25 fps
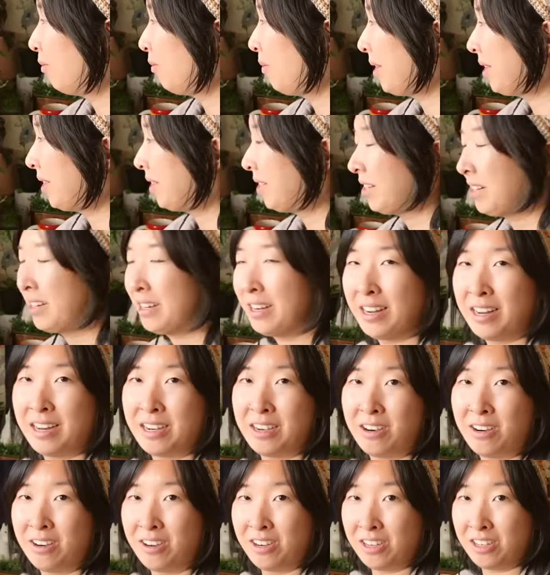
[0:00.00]
weirder and
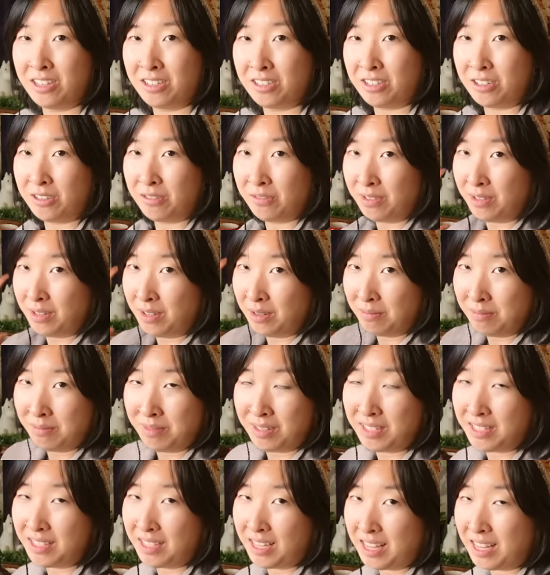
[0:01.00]
harder to film
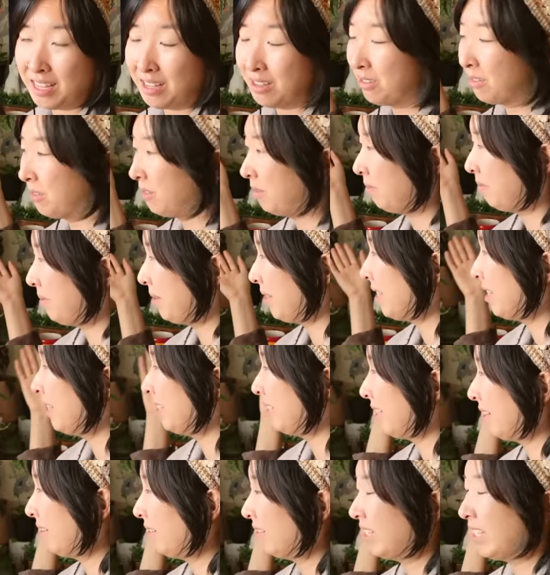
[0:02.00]
this angle
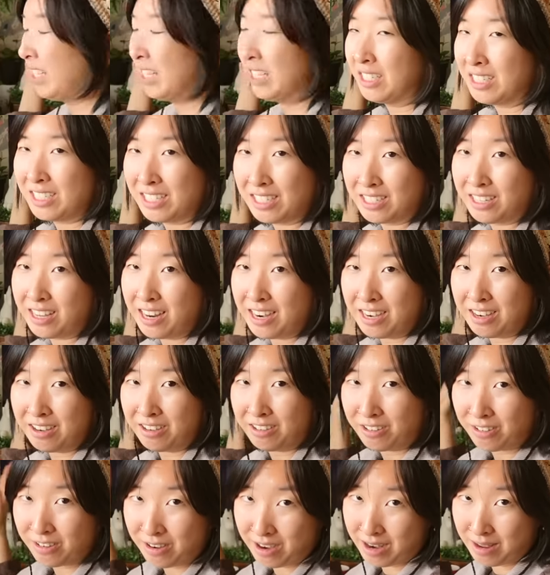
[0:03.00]
because everything's just kind
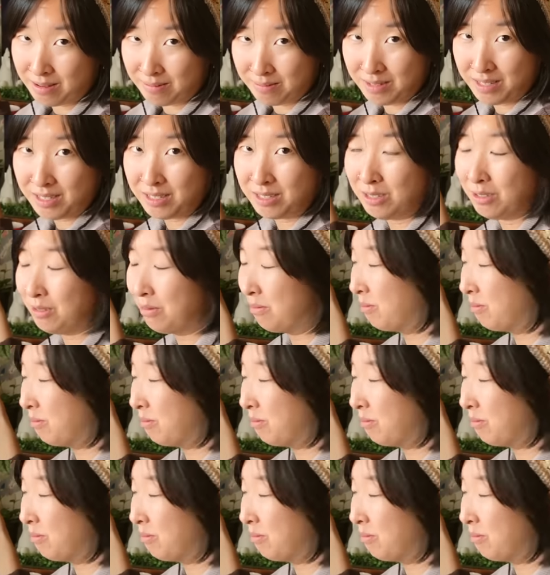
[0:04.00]
of crammed into